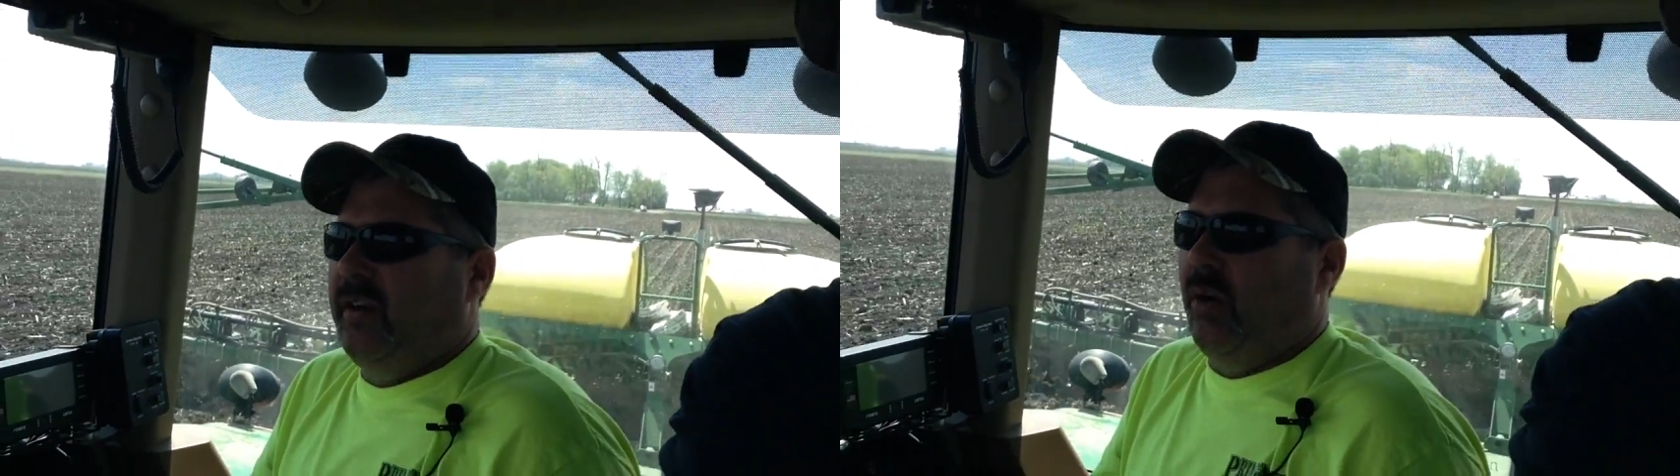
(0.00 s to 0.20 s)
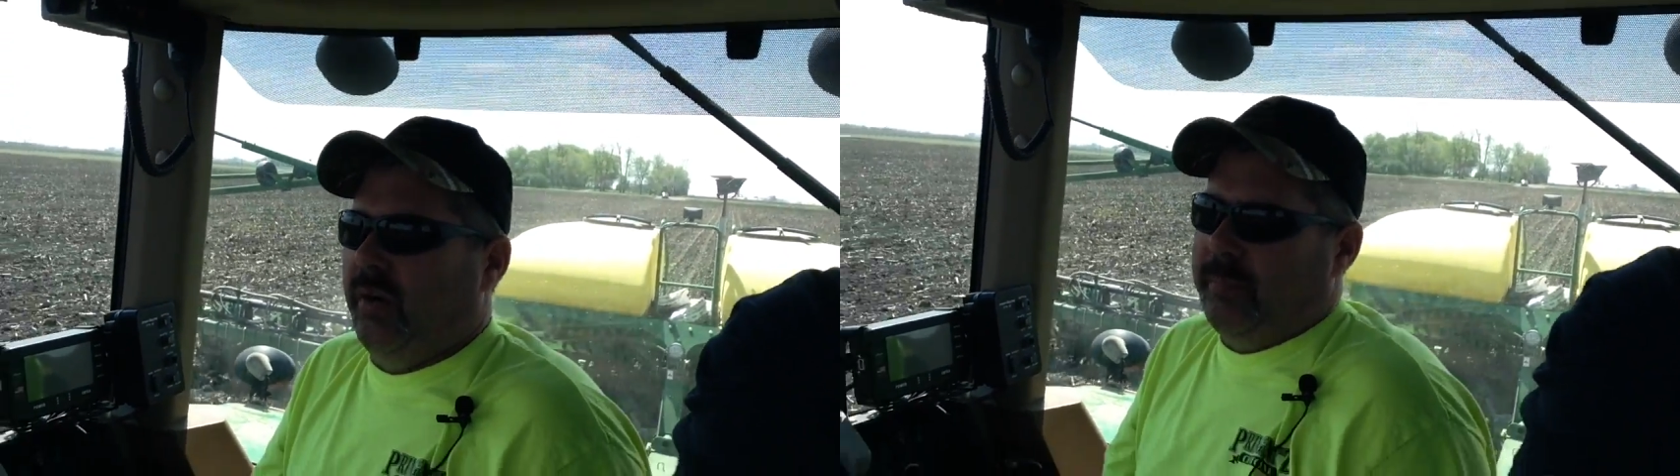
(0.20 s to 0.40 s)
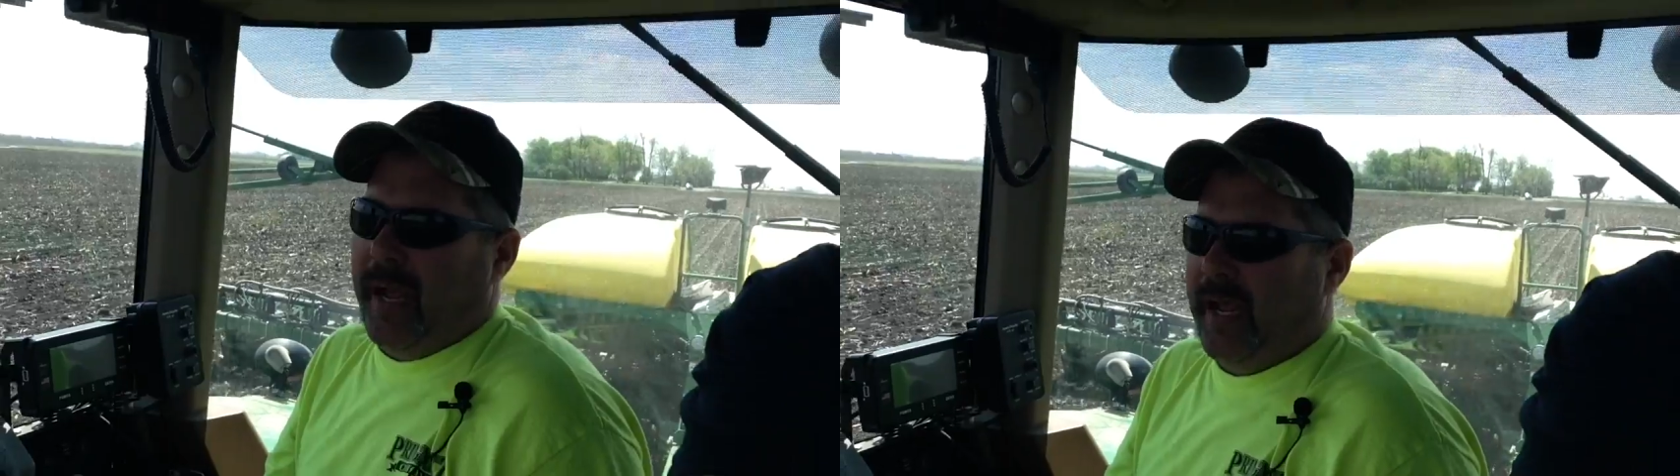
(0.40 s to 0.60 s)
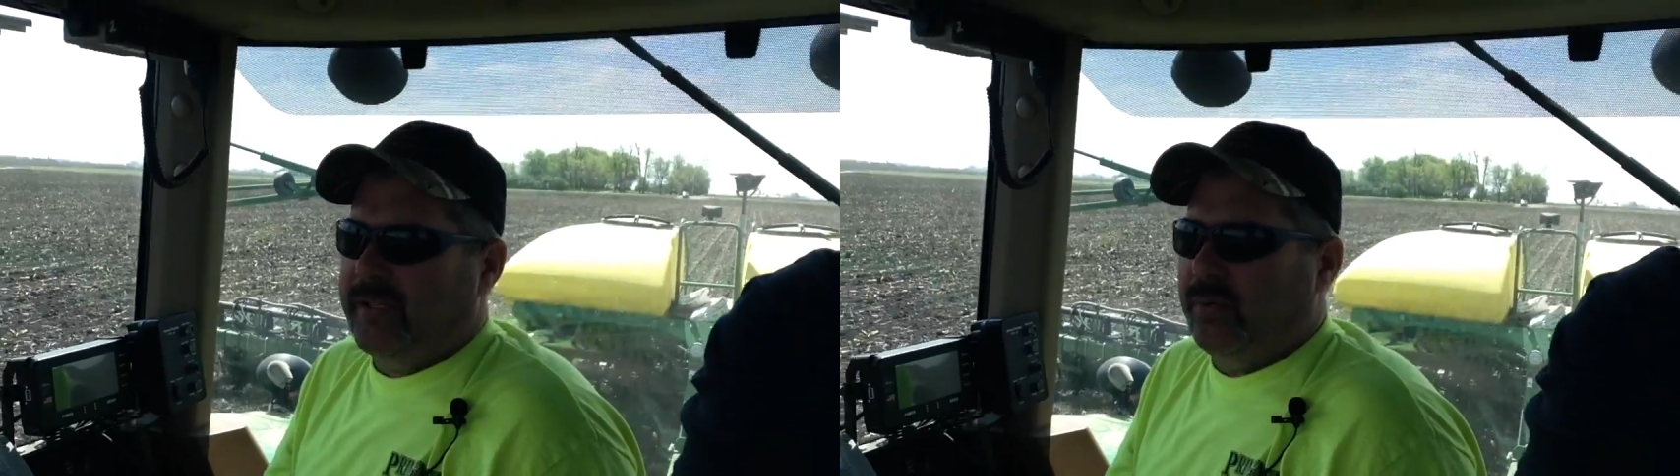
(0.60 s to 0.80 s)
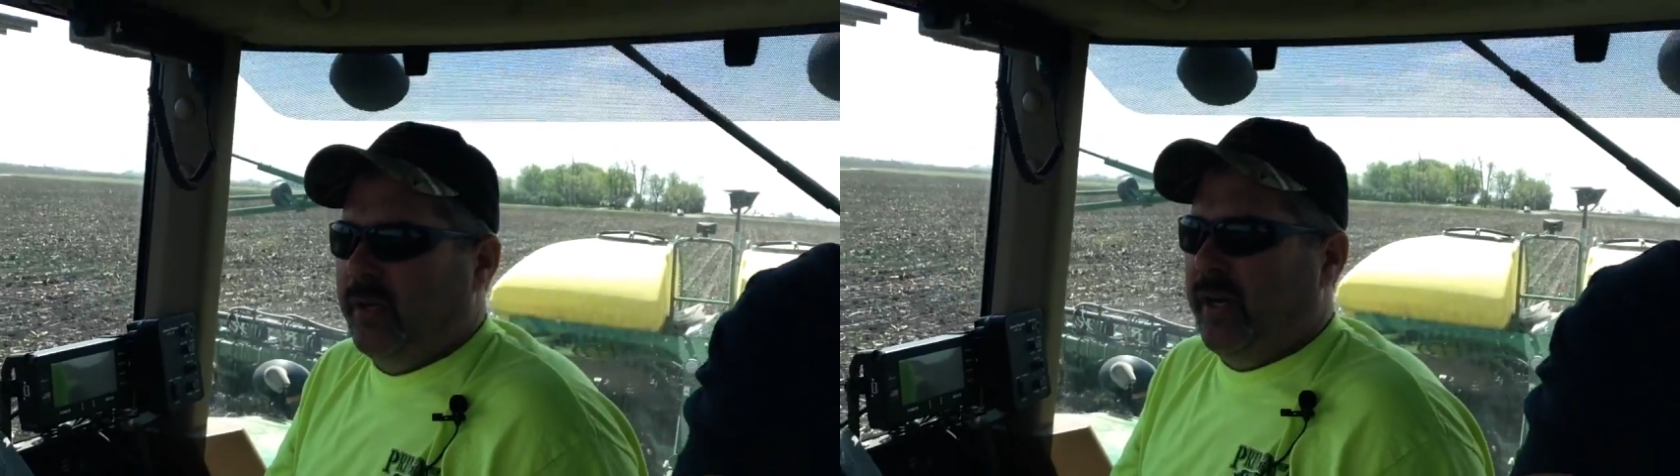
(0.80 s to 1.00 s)
or
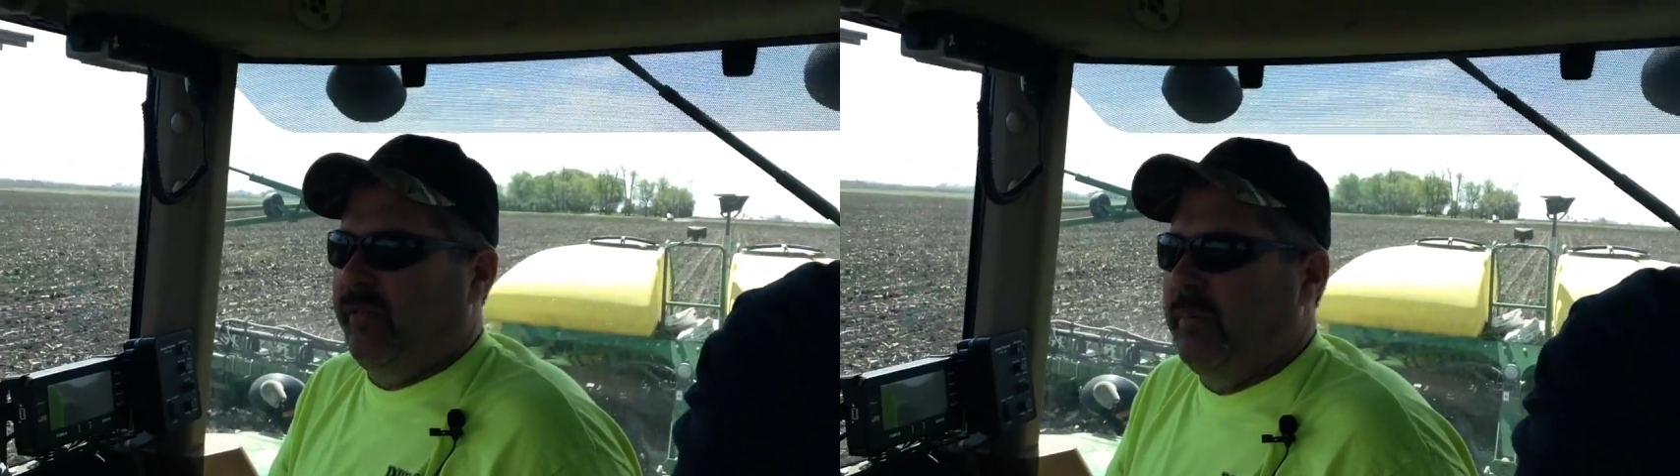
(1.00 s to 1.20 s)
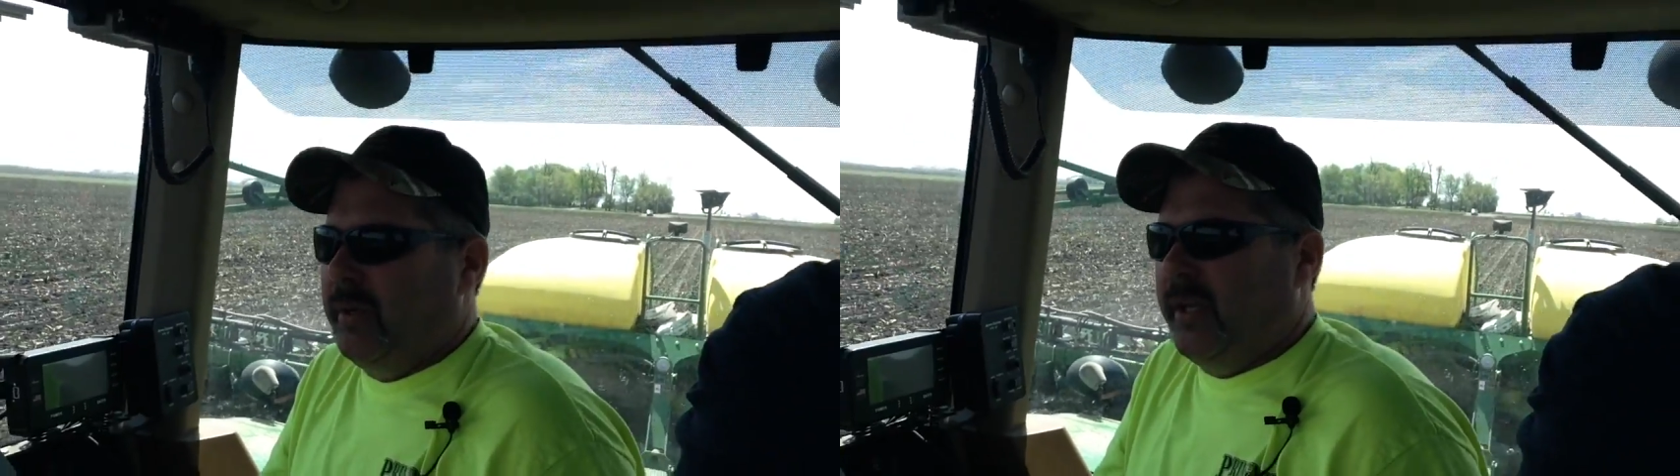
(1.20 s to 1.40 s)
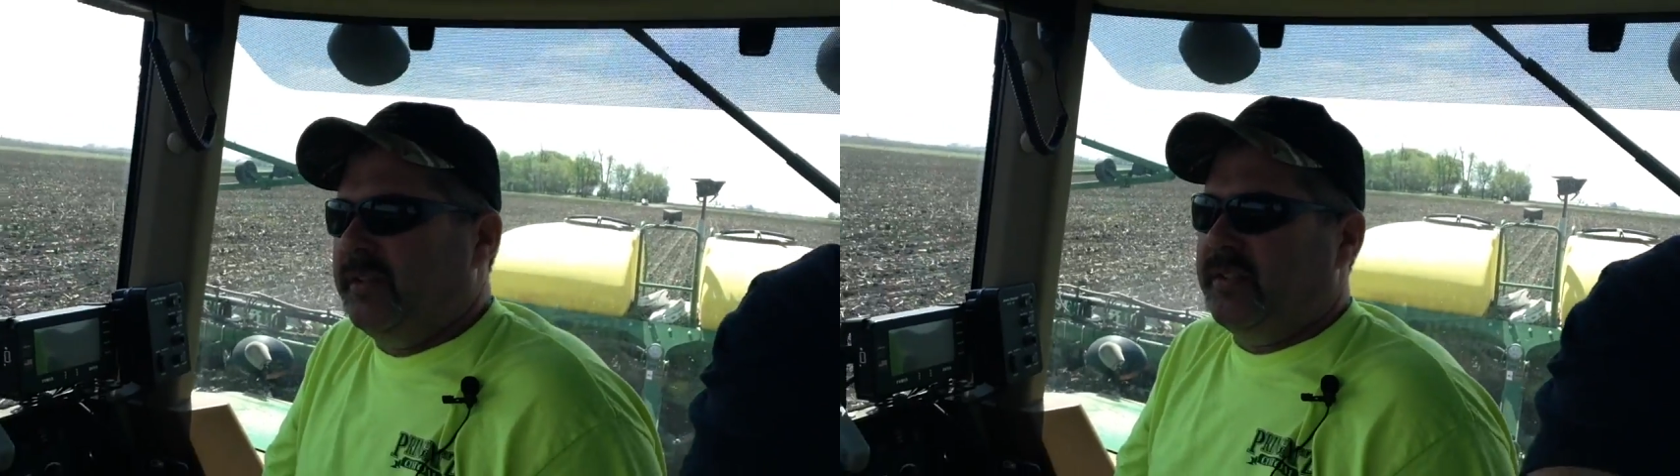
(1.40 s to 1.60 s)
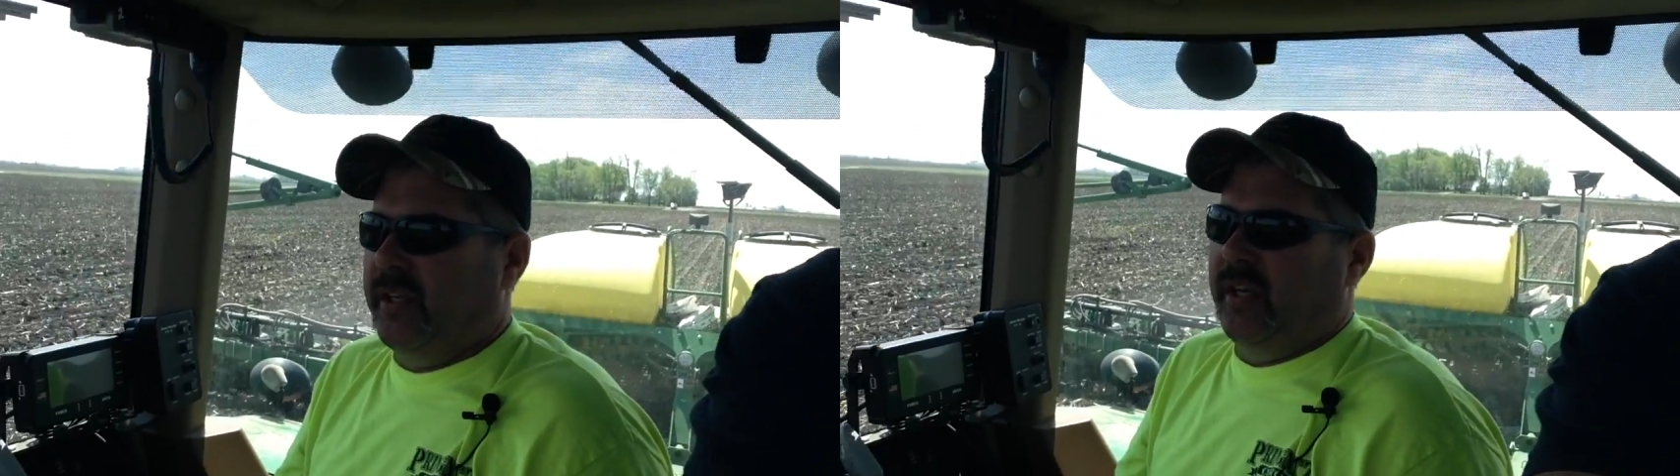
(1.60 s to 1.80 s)
bags, whatever, but it